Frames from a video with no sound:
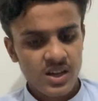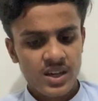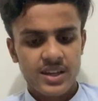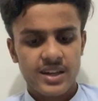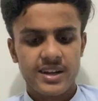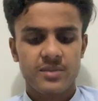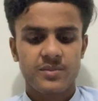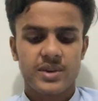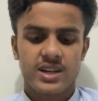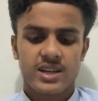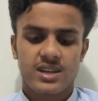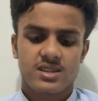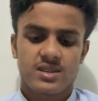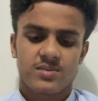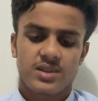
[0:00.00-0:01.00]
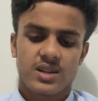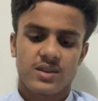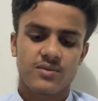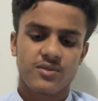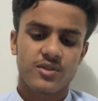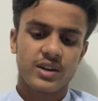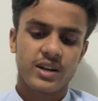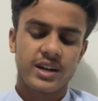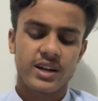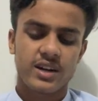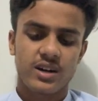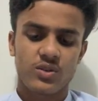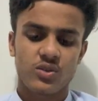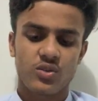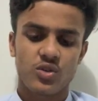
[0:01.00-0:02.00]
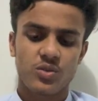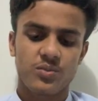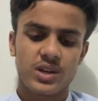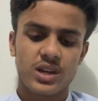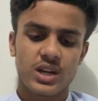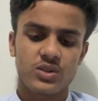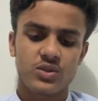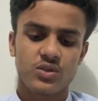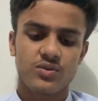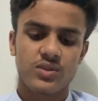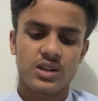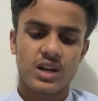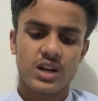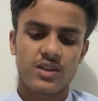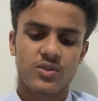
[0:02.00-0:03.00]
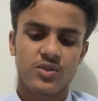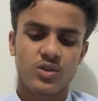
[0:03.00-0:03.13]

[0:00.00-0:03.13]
It may take some time for data to copy, and you will have to